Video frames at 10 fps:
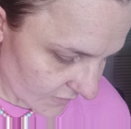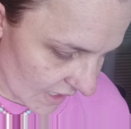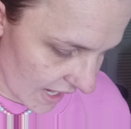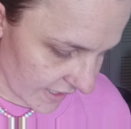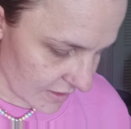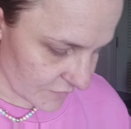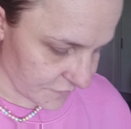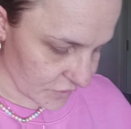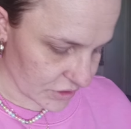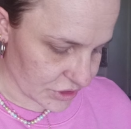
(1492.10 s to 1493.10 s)
I got it
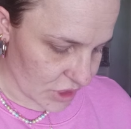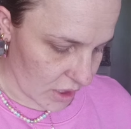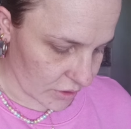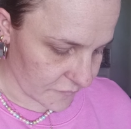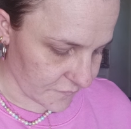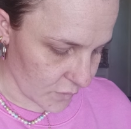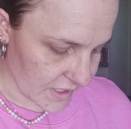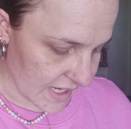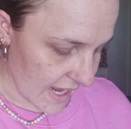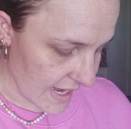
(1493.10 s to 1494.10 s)
for
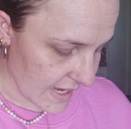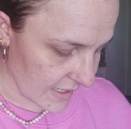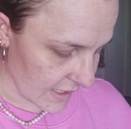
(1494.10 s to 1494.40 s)
$1.48,